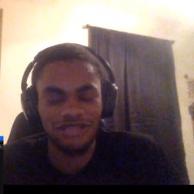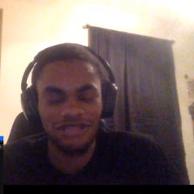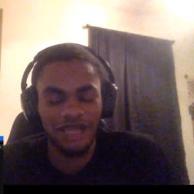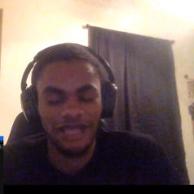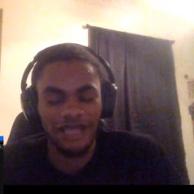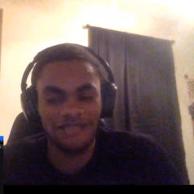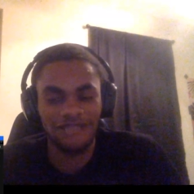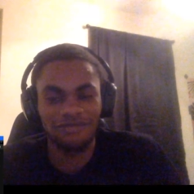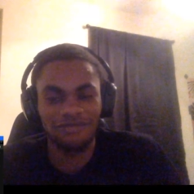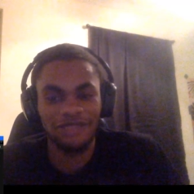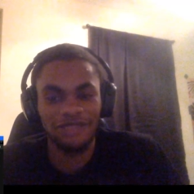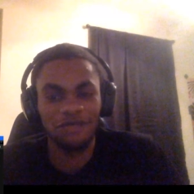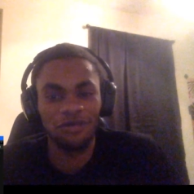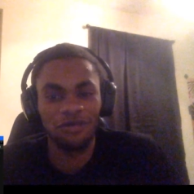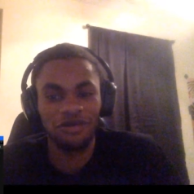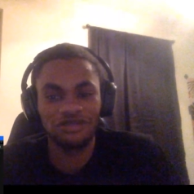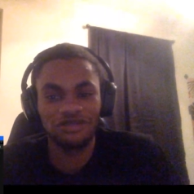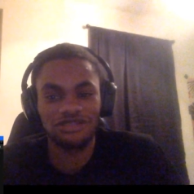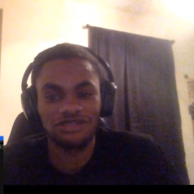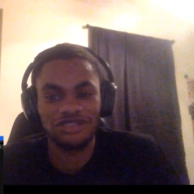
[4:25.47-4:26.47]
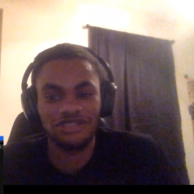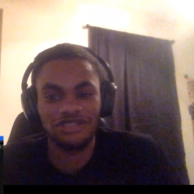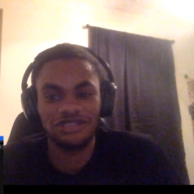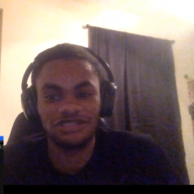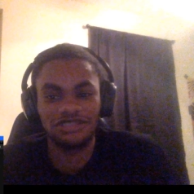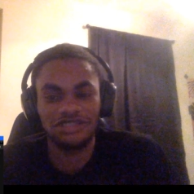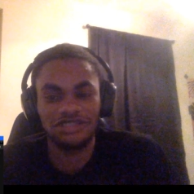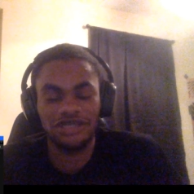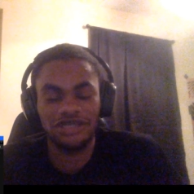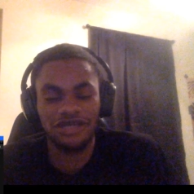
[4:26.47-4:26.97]
as many worlds as they
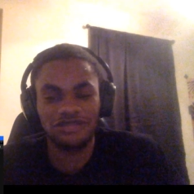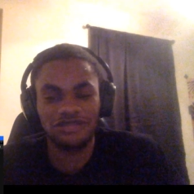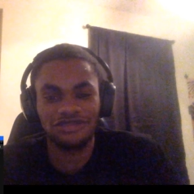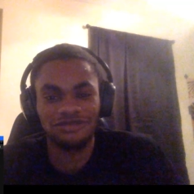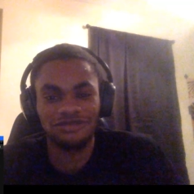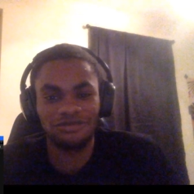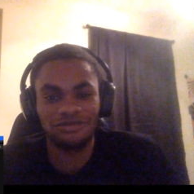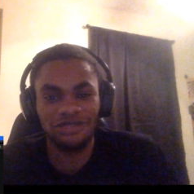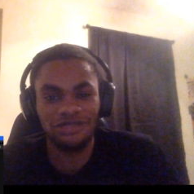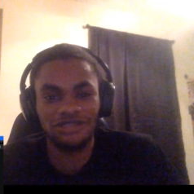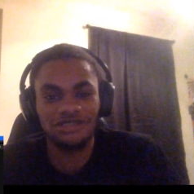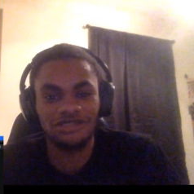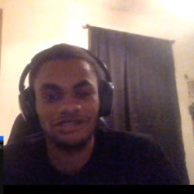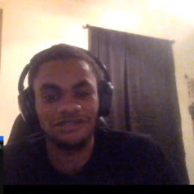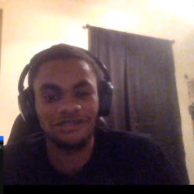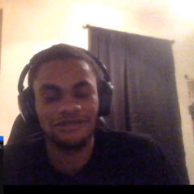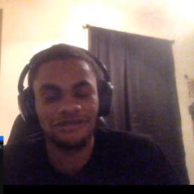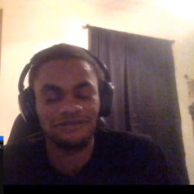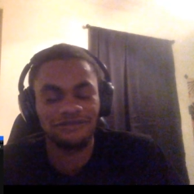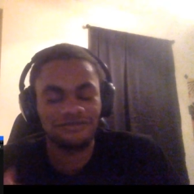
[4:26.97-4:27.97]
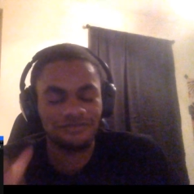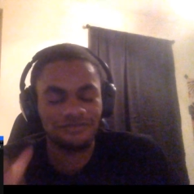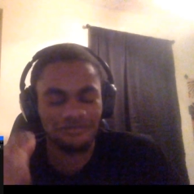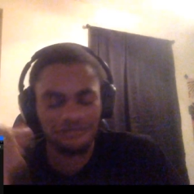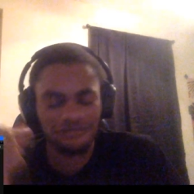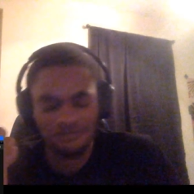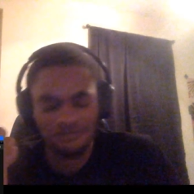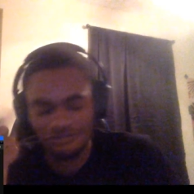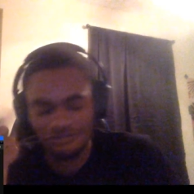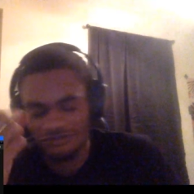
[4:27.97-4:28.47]
get together to make um,
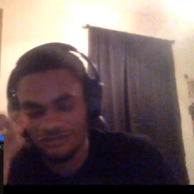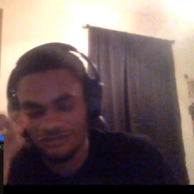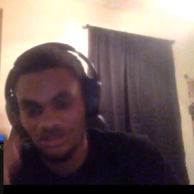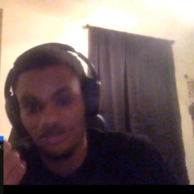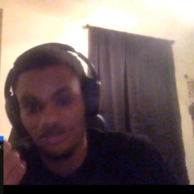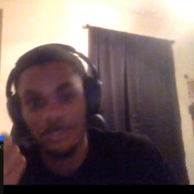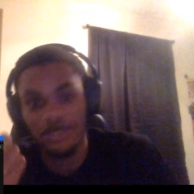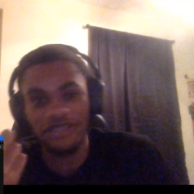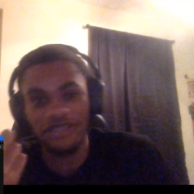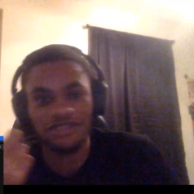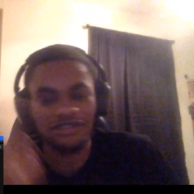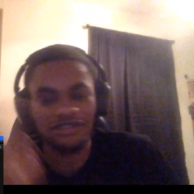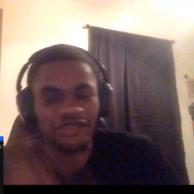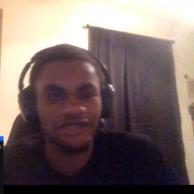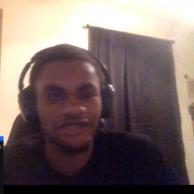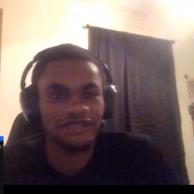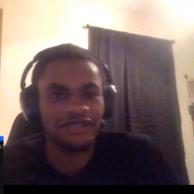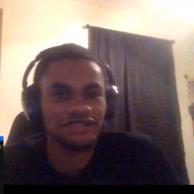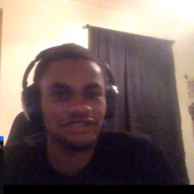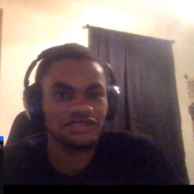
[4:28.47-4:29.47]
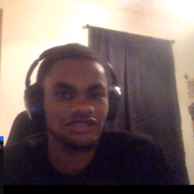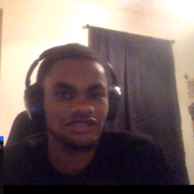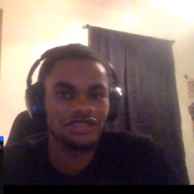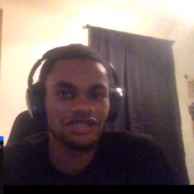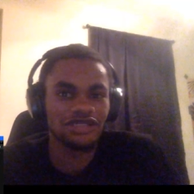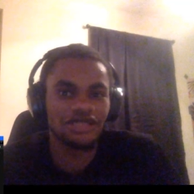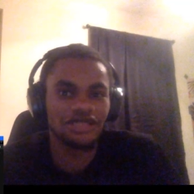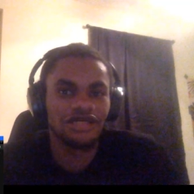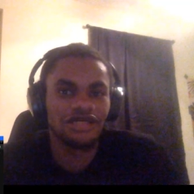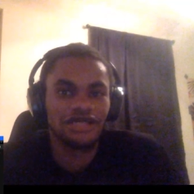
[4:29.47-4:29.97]
dragon glass,
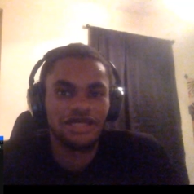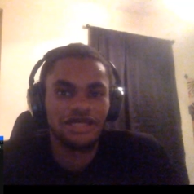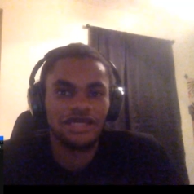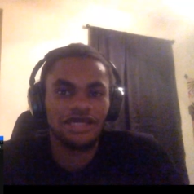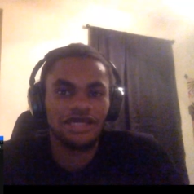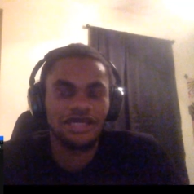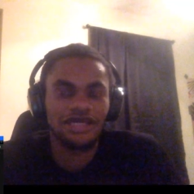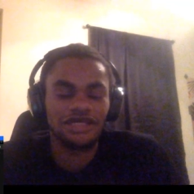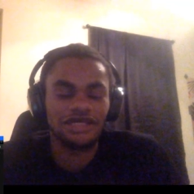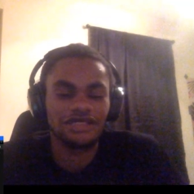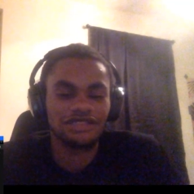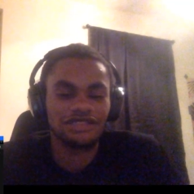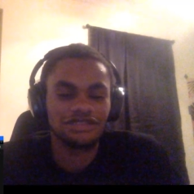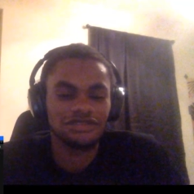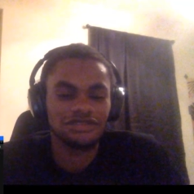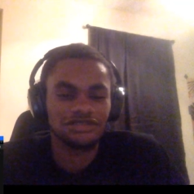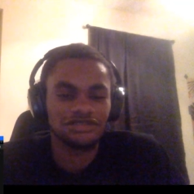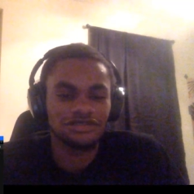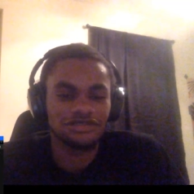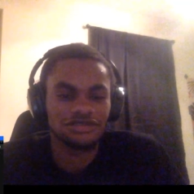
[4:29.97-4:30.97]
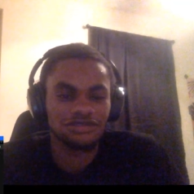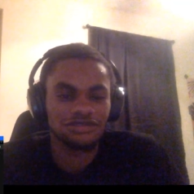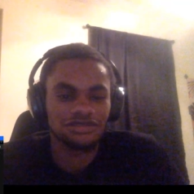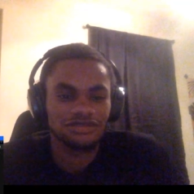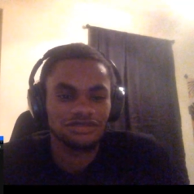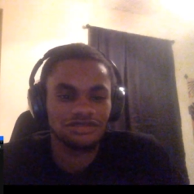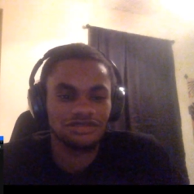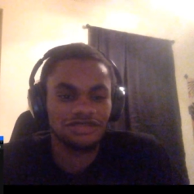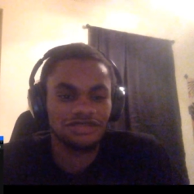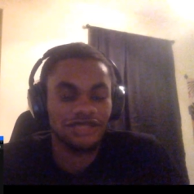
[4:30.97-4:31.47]
and
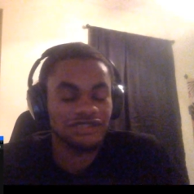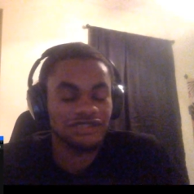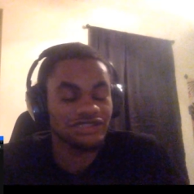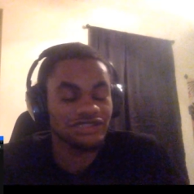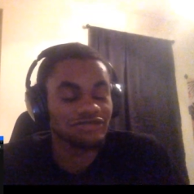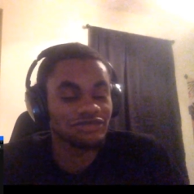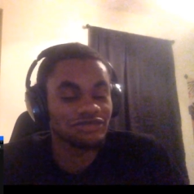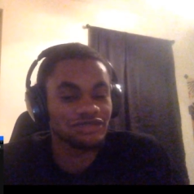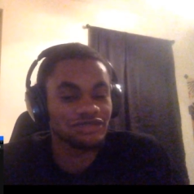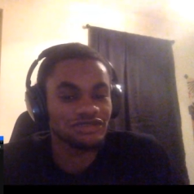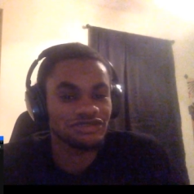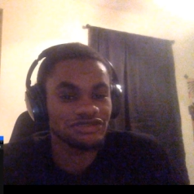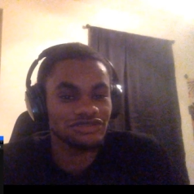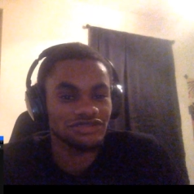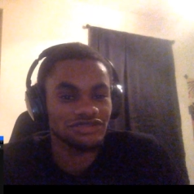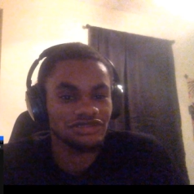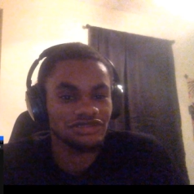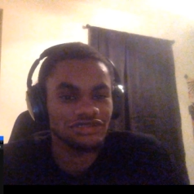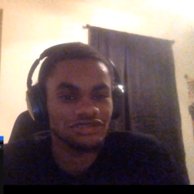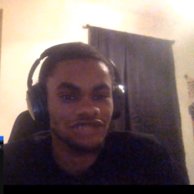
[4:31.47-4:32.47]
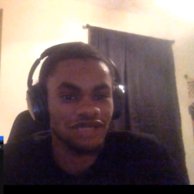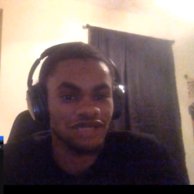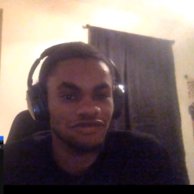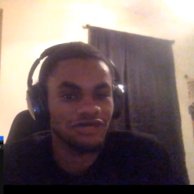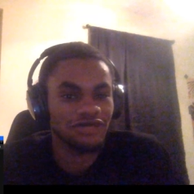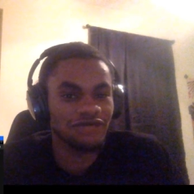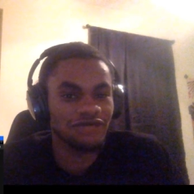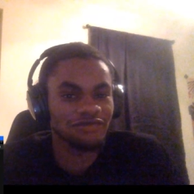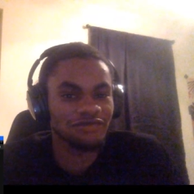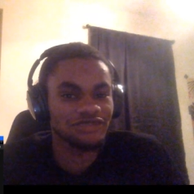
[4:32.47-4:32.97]
that's going to be interesting. I don't
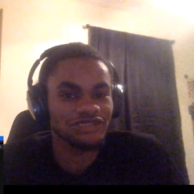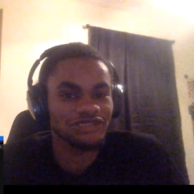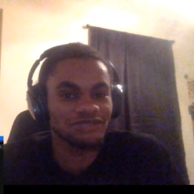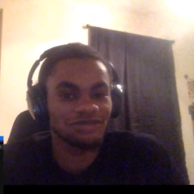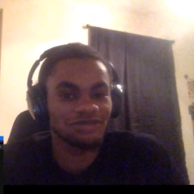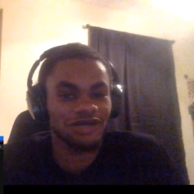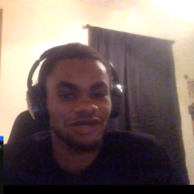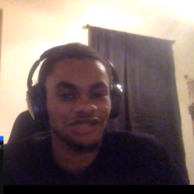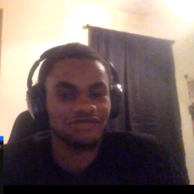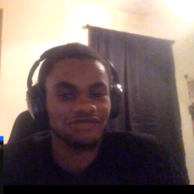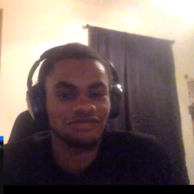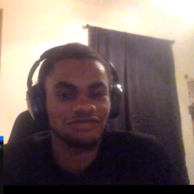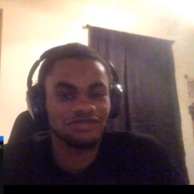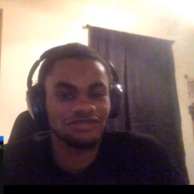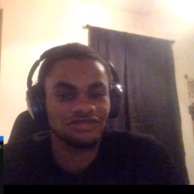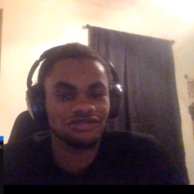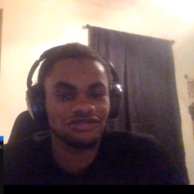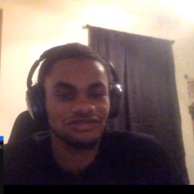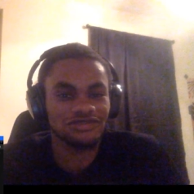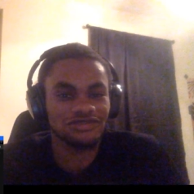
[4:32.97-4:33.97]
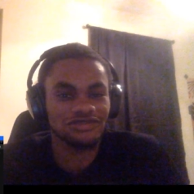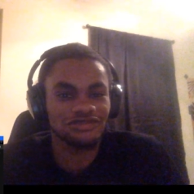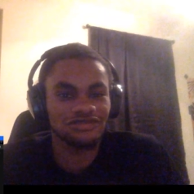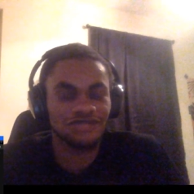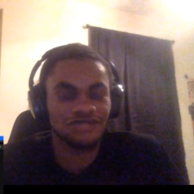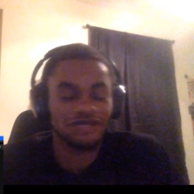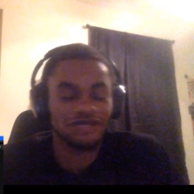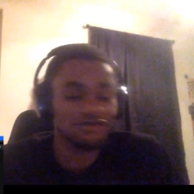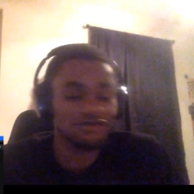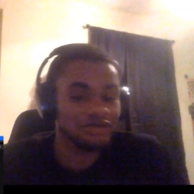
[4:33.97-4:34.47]
know how much they could possibly accrue.
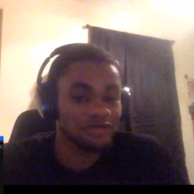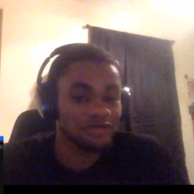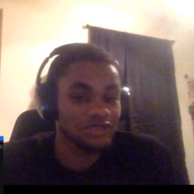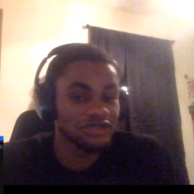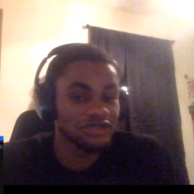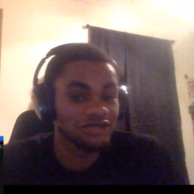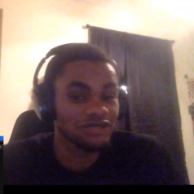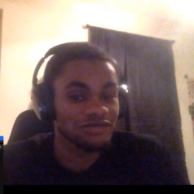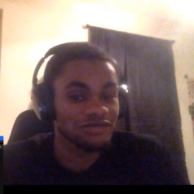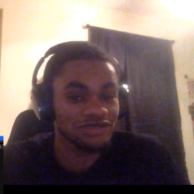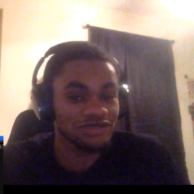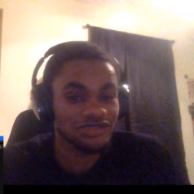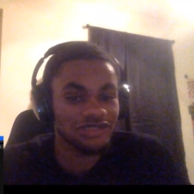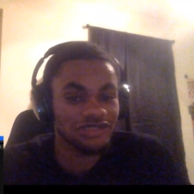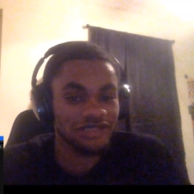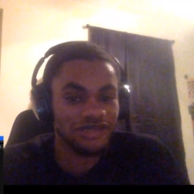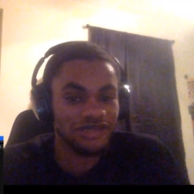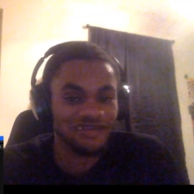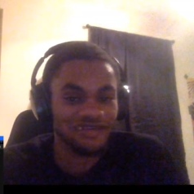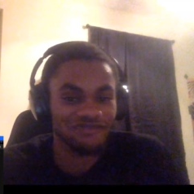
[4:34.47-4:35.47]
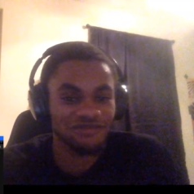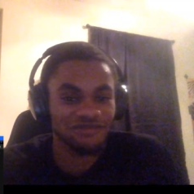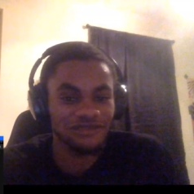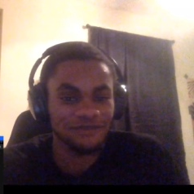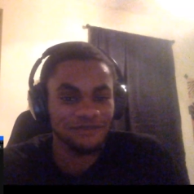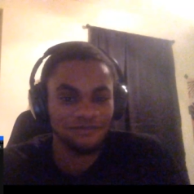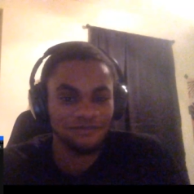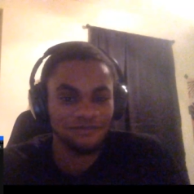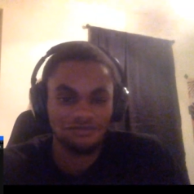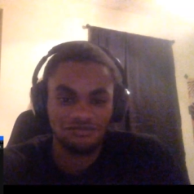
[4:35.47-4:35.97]
I don't know how many numbers they have, but